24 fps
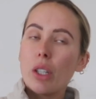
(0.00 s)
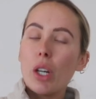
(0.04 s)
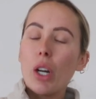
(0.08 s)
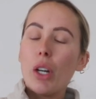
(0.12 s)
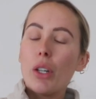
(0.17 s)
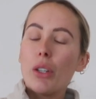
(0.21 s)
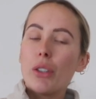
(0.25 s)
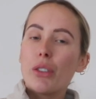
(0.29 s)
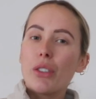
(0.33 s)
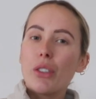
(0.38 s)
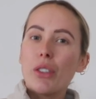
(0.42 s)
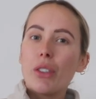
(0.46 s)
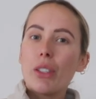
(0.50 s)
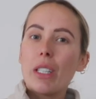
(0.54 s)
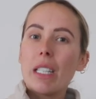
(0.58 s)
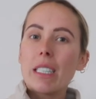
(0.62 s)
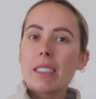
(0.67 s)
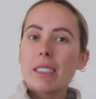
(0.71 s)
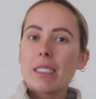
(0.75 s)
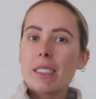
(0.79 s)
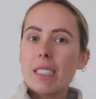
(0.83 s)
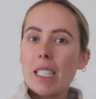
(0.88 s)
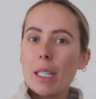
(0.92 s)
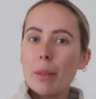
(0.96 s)
go to
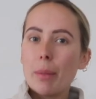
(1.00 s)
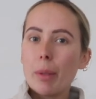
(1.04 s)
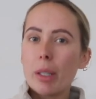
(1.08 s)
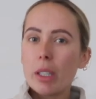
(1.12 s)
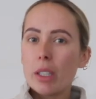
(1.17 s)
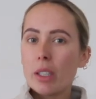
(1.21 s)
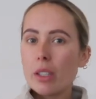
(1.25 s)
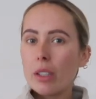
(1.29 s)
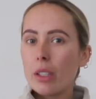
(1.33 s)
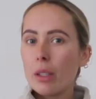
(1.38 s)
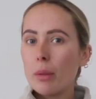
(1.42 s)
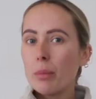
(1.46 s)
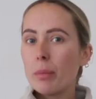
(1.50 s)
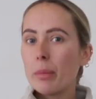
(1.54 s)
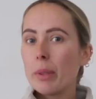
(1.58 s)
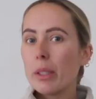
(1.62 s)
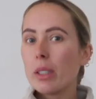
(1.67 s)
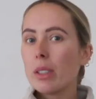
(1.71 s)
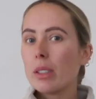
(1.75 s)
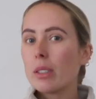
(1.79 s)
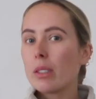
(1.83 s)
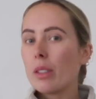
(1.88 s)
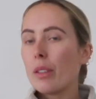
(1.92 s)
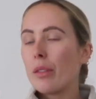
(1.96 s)
yesterday, but I couldn't
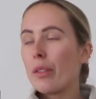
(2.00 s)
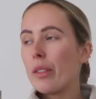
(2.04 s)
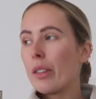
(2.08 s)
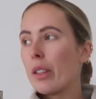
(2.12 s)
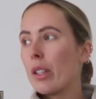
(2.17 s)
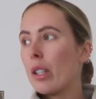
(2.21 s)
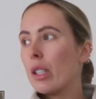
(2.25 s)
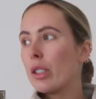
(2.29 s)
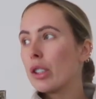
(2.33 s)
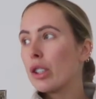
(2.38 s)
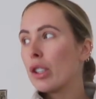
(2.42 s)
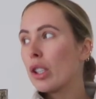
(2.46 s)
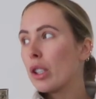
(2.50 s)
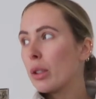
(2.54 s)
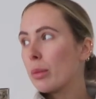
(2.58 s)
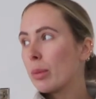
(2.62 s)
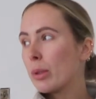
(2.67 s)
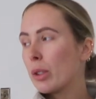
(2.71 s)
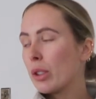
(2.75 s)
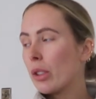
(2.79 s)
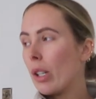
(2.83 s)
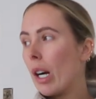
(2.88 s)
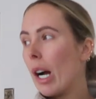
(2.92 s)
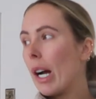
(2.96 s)
because of the tube
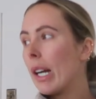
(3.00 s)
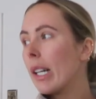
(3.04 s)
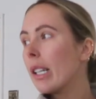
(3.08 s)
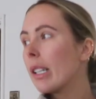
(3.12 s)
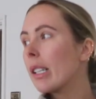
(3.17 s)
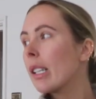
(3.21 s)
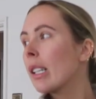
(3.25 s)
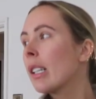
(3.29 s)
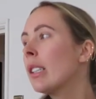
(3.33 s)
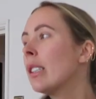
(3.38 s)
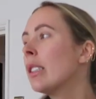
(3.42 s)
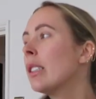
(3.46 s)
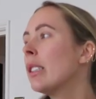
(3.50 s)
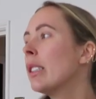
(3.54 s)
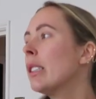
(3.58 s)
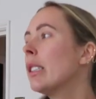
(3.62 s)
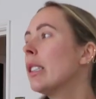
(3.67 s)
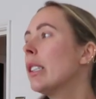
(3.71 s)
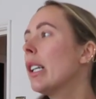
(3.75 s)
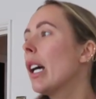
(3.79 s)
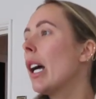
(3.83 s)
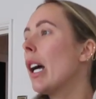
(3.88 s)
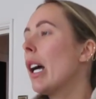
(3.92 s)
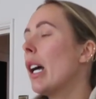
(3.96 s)
strike.
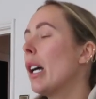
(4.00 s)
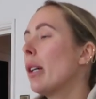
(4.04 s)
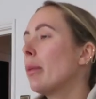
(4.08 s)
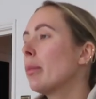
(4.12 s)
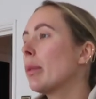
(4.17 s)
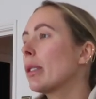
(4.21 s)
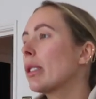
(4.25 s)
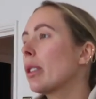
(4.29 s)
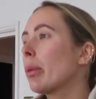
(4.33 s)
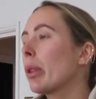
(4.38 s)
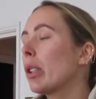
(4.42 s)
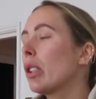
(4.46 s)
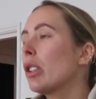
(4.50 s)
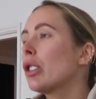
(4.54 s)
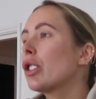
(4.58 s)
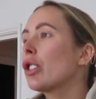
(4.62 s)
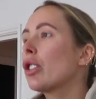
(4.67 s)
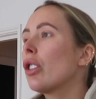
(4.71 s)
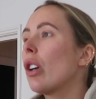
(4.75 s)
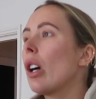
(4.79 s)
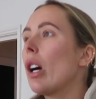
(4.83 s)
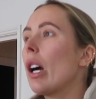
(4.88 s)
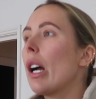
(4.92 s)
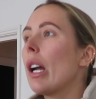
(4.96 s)
Um, so I'm
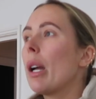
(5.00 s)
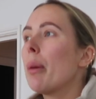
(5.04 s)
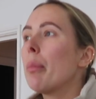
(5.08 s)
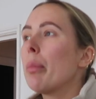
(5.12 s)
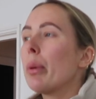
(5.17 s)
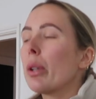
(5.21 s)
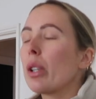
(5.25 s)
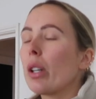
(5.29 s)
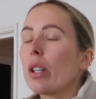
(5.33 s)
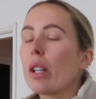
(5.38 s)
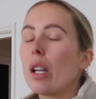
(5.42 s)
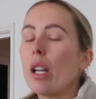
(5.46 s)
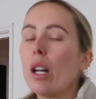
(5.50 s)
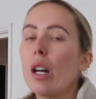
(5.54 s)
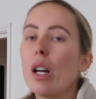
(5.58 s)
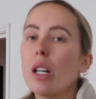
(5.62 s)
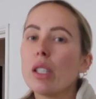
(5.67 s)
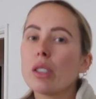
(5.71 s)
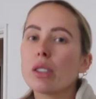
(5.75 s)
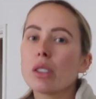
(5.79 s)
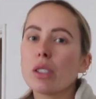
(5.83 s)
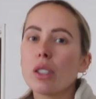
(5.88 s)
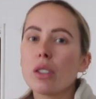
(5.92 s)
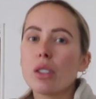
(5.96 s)
gonna try and book a
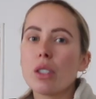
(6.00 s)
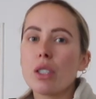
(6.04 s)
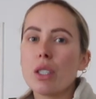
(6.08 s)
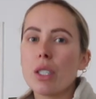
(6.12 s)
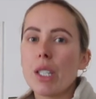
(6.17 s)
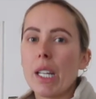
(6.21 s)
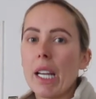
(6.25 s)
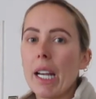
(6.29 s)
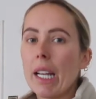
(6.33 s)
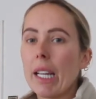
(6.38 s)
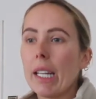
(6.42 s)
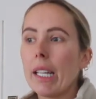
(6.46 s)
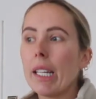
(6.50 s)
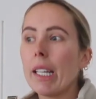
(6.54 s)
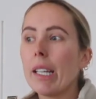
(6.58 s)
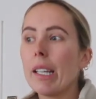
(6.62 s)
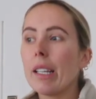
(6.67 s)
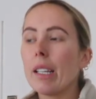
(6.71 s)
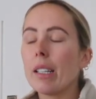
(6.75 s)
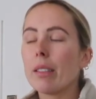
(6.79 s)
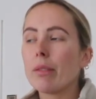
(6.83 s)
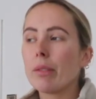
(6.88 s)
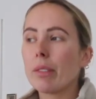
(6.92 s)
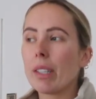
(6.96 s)
class
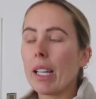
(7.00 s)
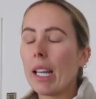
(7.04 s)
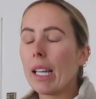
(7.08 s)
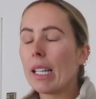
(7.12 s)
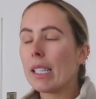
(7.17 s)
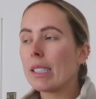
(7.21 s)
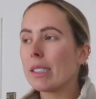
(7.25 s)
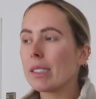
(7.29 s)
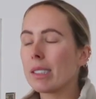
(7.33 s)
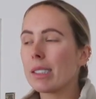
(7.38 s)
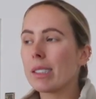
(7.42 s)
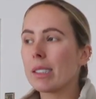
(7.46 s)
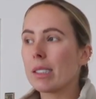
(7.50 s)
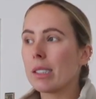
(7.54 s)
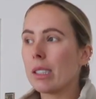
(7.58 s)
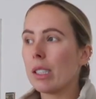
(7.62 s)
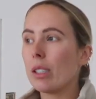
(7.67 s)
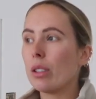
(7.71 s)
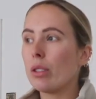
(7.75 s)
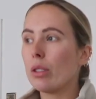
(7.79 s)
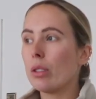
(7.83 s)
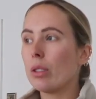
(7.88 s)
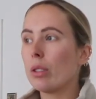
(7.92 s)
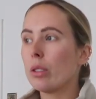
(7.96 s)
today. There is
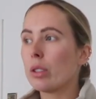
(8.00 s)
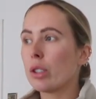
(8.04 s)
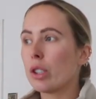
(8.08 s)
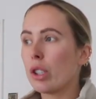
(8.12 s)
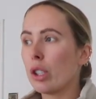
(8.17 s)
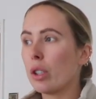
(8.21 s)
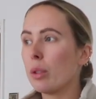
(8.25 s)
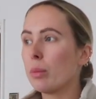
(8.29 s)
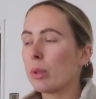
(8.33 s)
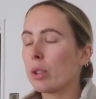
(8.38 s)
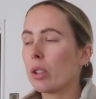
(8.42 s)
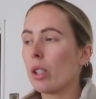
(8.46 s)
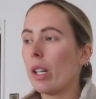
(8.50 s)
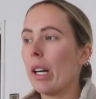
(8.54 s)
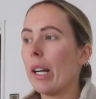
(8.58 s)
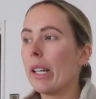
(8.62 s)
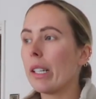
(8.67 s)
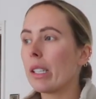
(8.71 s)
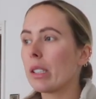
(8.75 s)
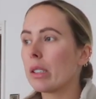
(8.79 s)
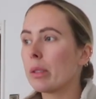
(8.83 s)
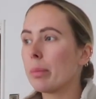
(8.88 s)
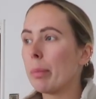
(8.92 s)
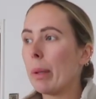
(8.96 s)
still tube
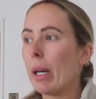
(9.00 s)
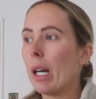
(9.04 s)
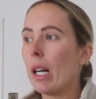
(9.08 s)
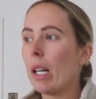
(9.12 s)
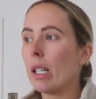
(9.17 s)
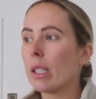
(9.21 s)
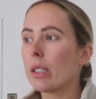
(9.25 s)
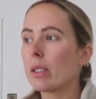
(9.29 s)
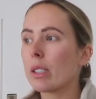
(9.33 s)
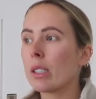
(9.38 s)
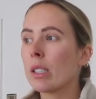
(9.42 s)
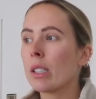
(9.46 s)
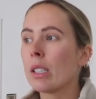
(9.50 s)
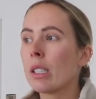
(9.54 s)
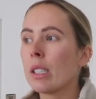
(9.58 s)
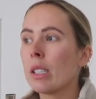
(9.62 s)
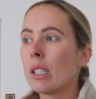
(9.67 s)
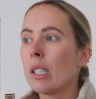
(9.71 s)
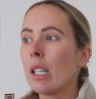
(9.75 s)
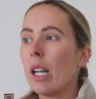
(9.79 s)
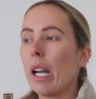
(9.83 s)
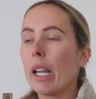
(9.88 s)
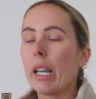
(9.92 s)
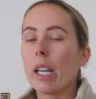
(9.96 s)
strikes, but
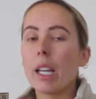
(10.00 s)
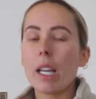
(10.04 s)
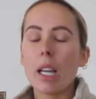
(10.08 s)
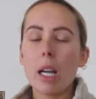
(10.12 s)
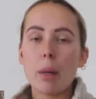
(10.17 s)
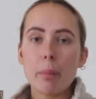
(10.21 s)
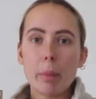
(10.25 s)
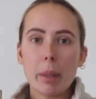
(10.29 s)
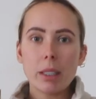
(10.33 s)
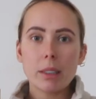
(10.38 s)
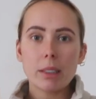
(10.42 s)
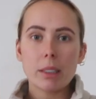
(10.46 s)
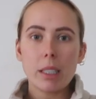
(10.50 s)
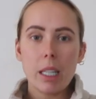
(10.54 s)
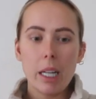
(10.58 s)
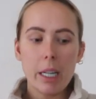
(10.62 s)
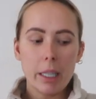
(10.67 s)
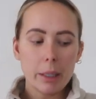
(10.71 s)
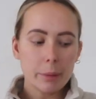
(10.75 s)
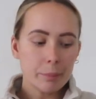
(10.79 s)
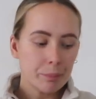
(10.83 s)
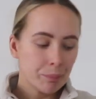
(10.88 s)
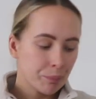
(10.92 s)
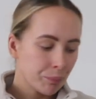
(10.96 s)
I can get a bus
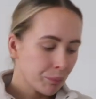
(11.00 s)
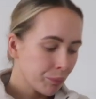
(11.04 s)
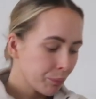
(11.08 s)
there.